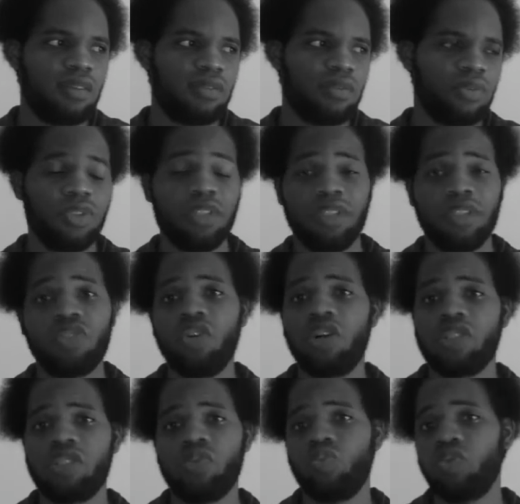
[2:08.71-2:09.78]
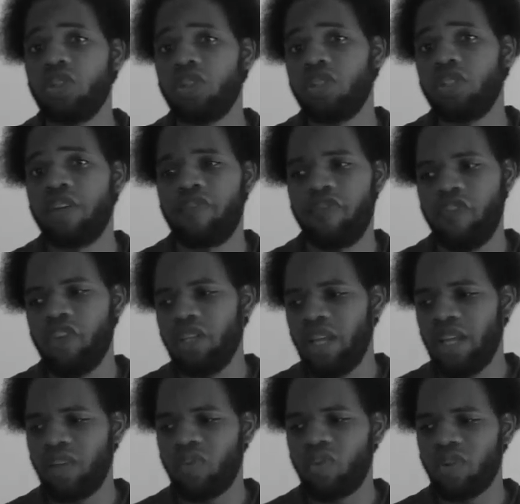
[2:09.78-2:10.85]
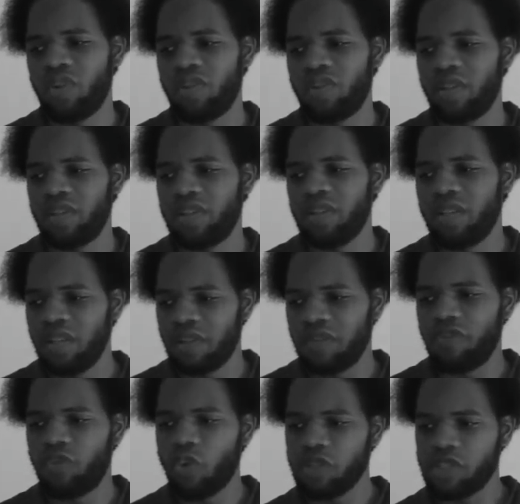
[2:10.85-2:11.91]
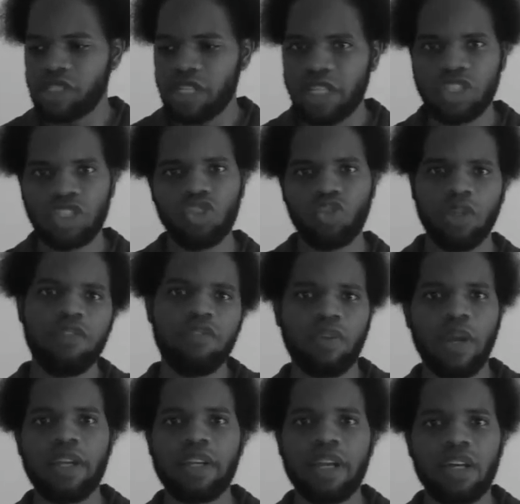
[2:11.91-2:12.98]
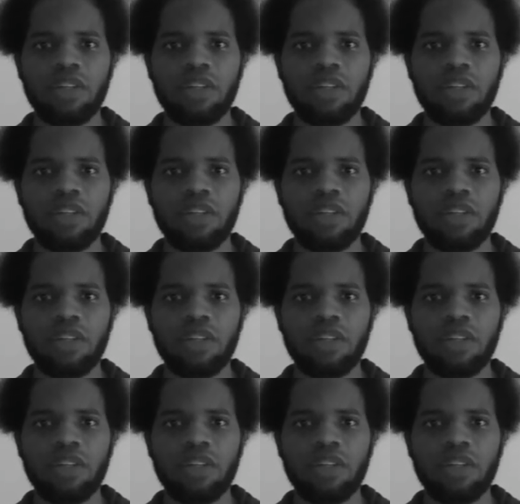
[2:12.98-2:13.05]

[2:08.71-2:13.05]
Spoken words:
really across the world, I feel like we're in the fourth stage of grief right now.